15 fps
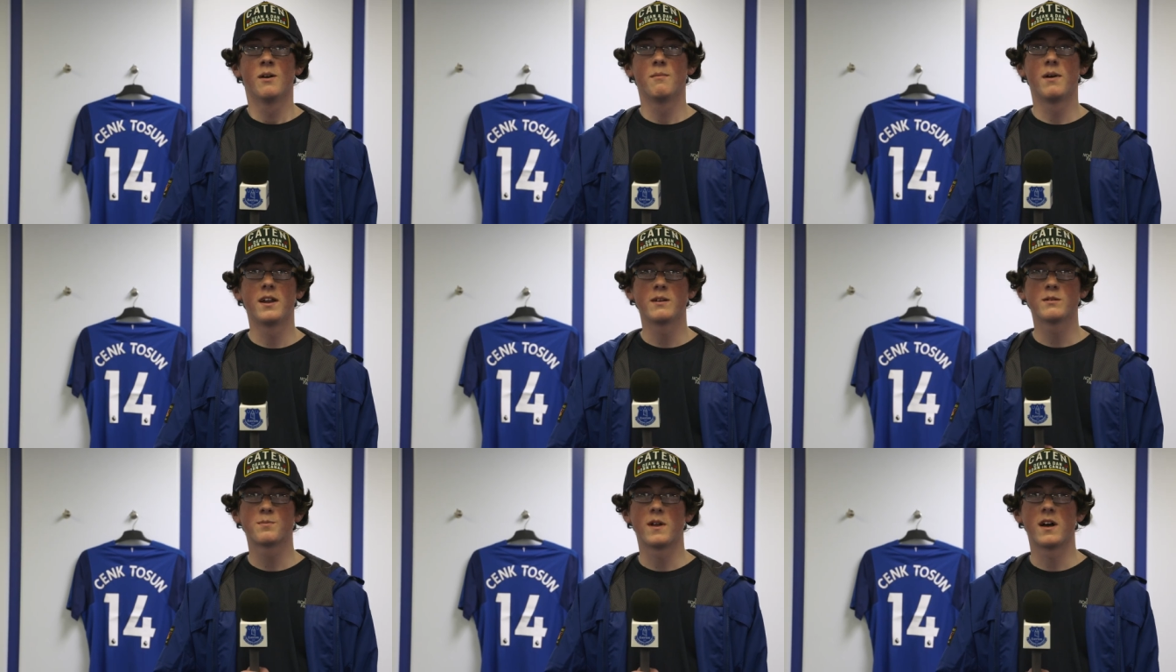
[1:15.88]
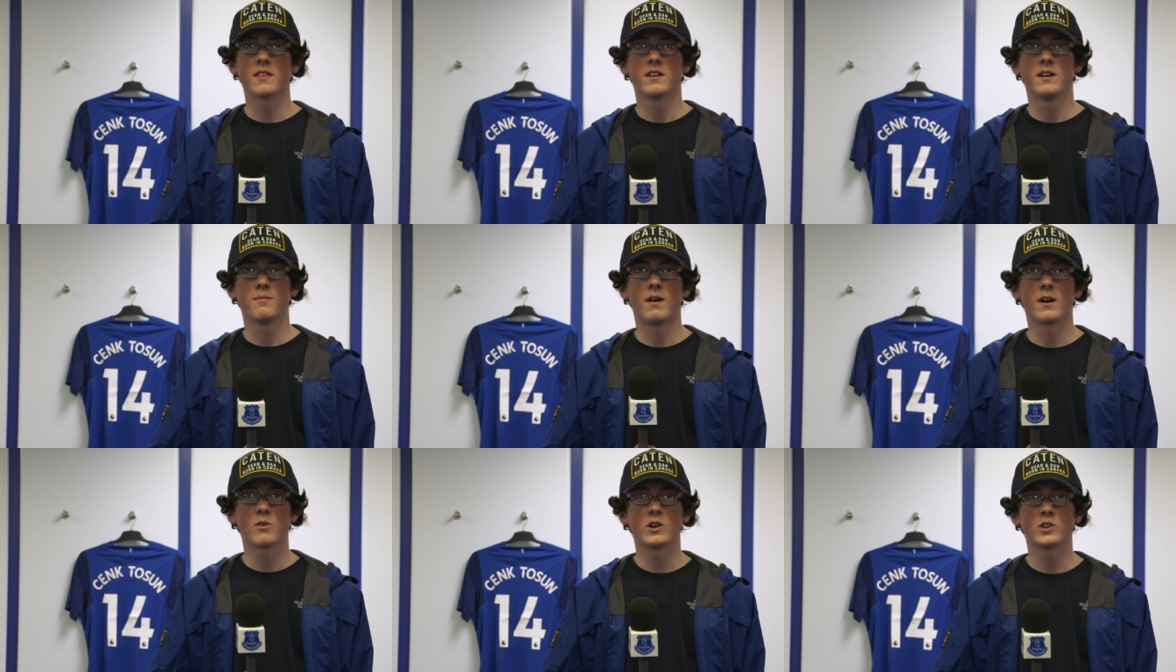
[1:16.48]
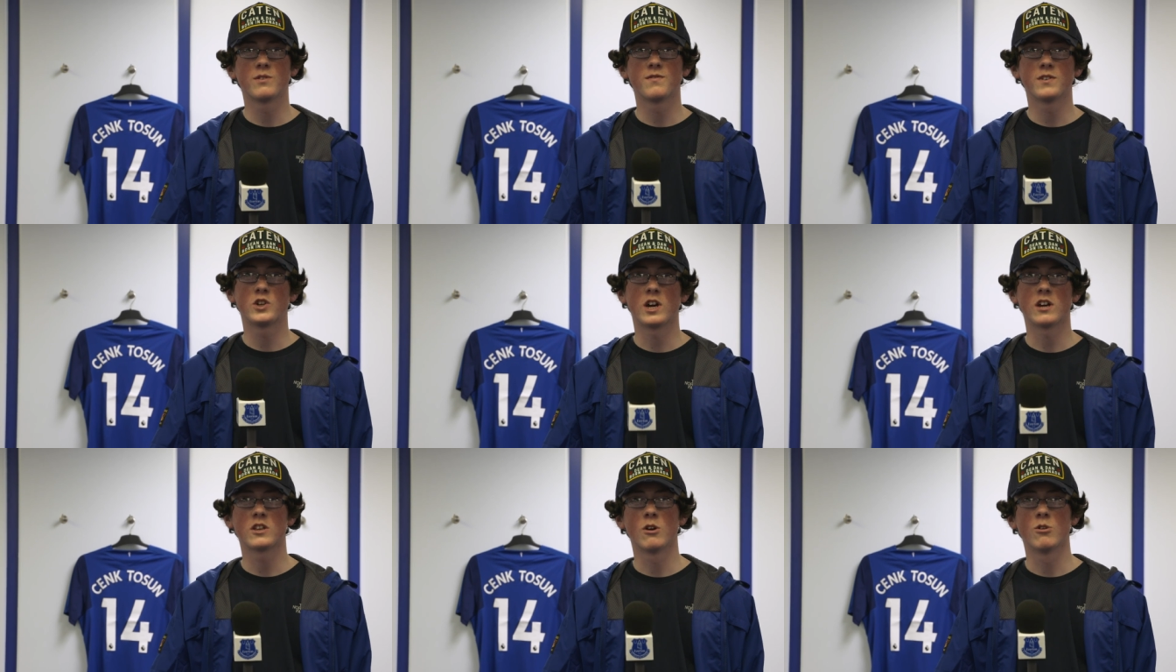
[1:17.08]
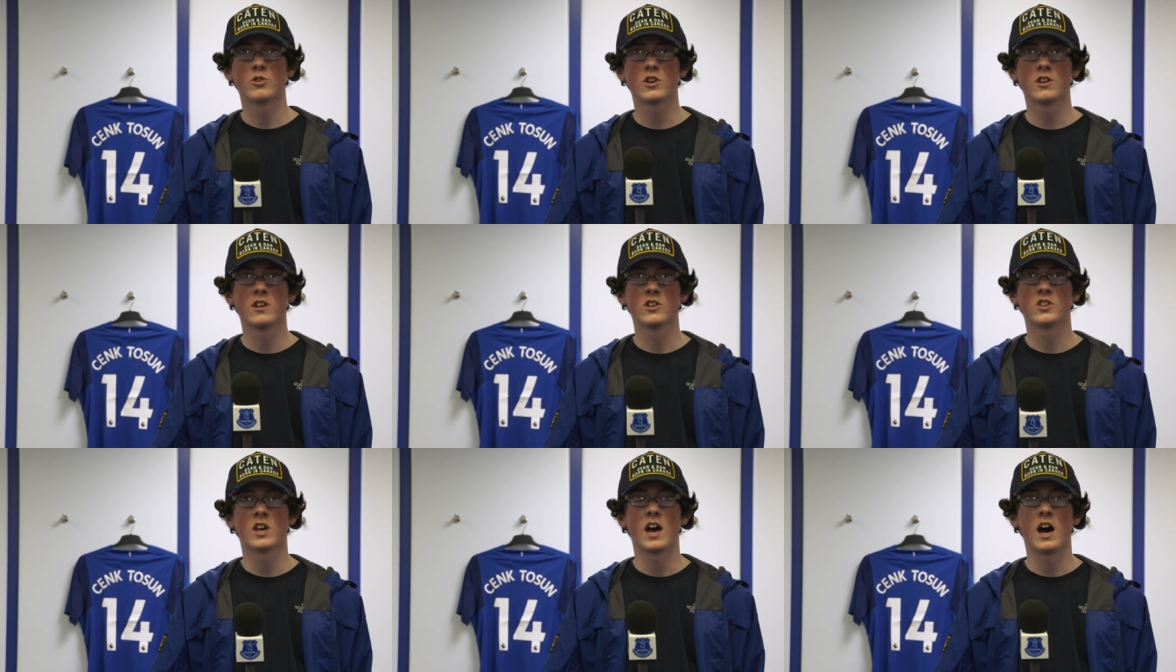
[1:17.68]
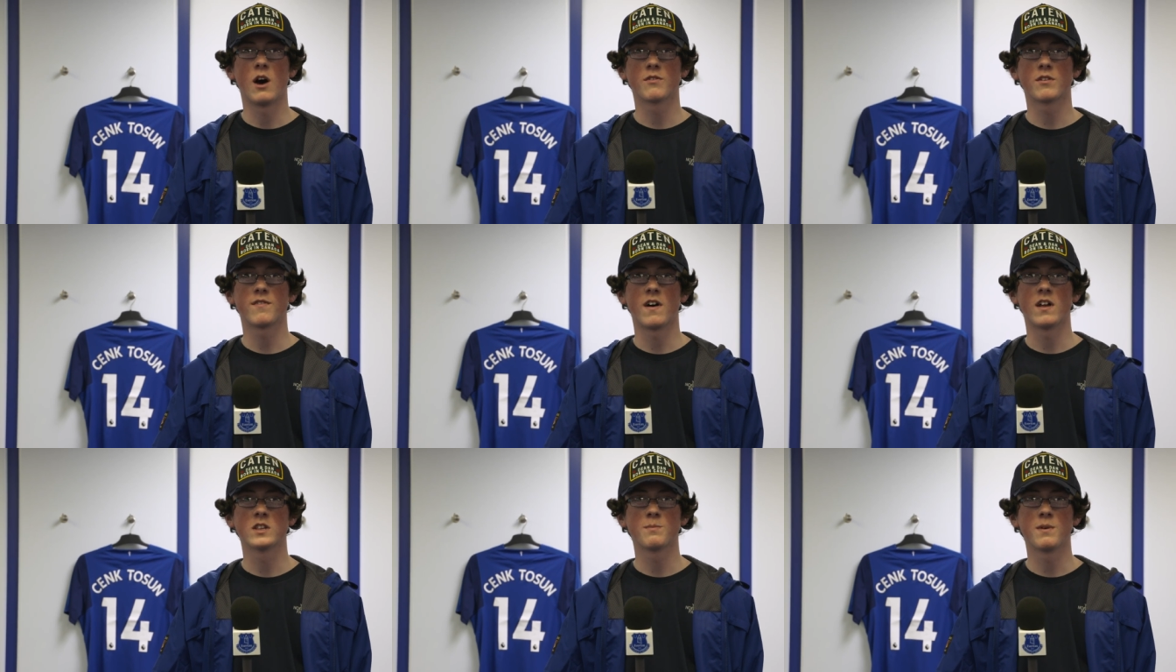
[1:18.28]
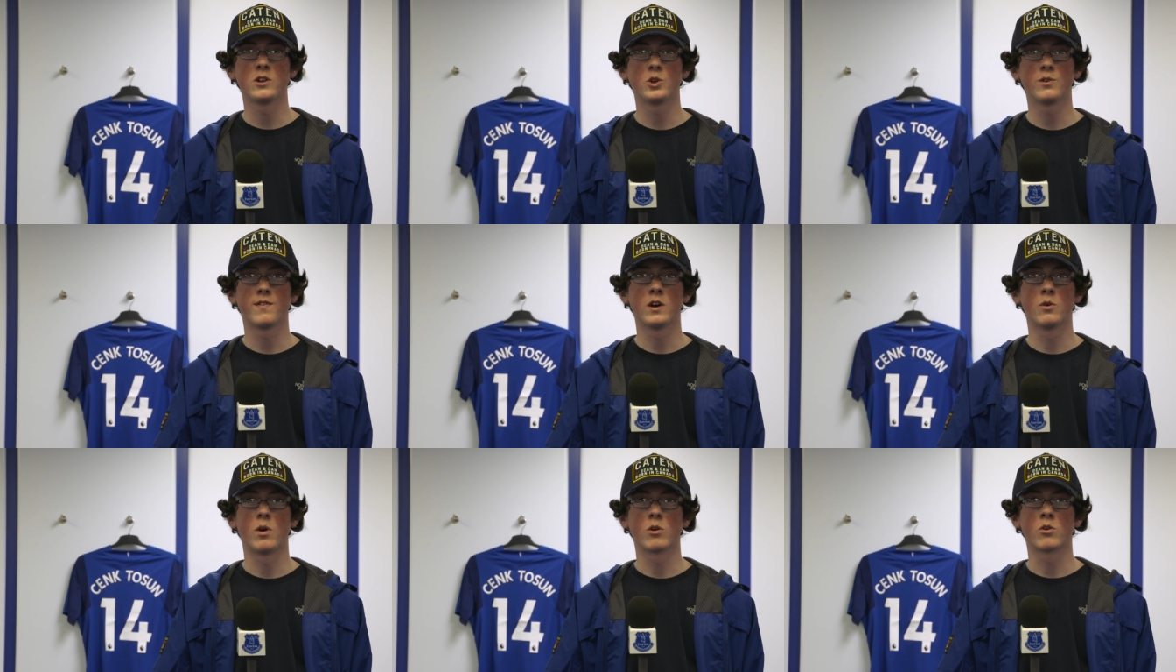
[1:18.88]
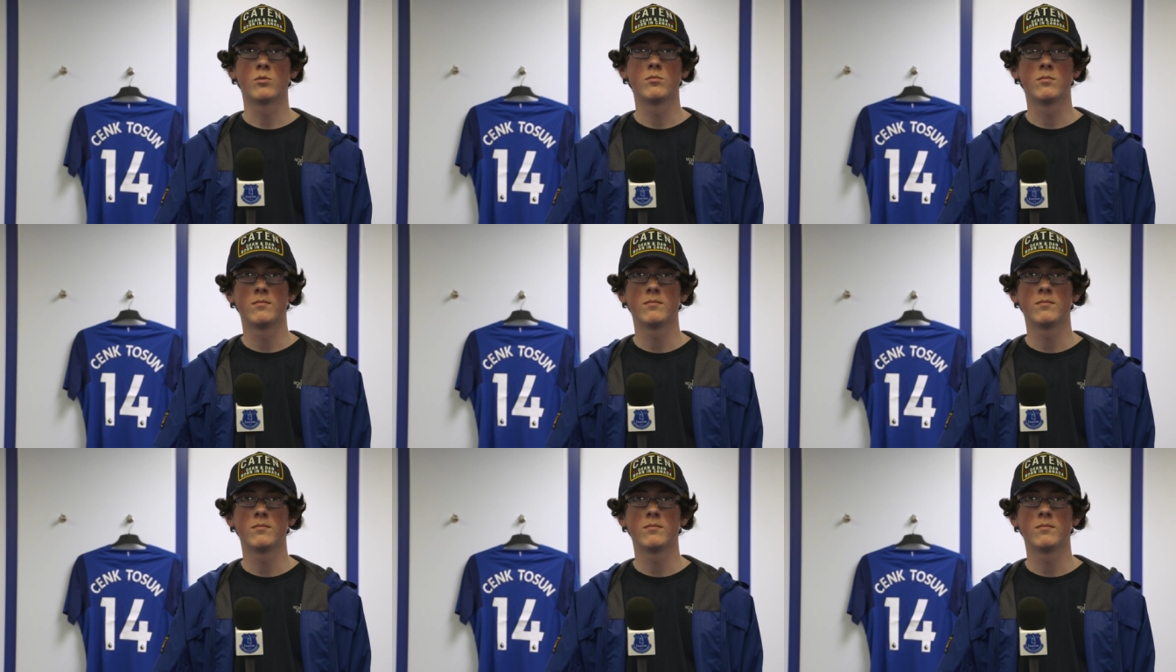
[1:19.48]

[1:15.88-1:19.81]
My name's Brad. My question for Cenk Tosun is, how have the fans made you feel welcome?